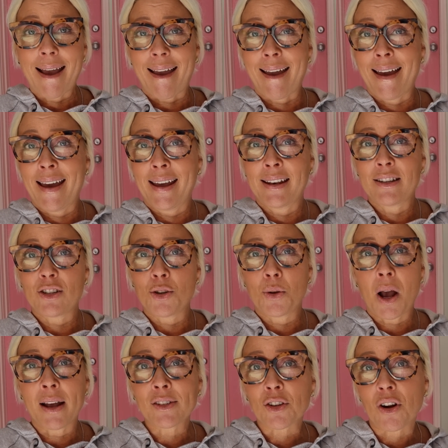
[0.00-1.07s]
and you
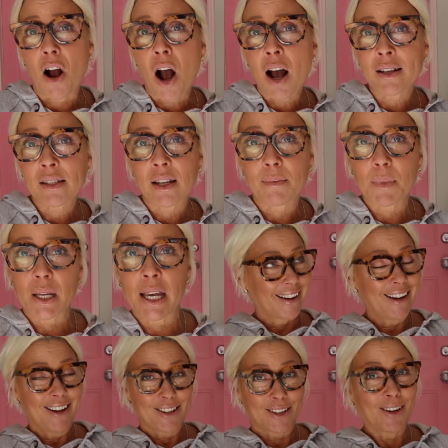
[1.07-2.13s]
guys are awesome.
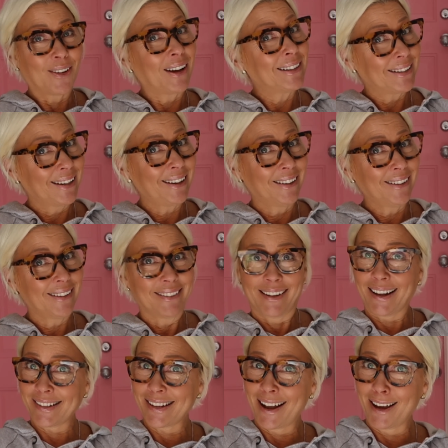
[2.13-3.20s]
So until
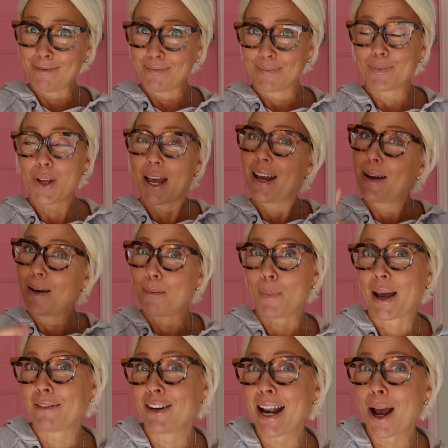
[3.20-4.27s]
next time, bye
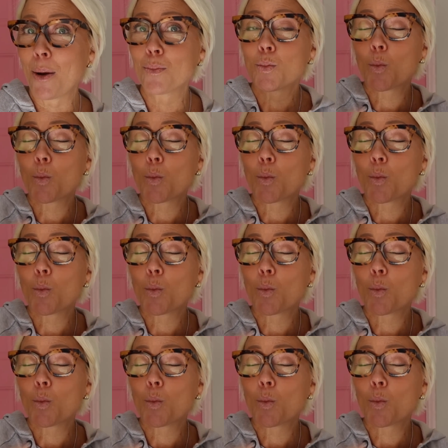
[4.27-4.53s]
for now.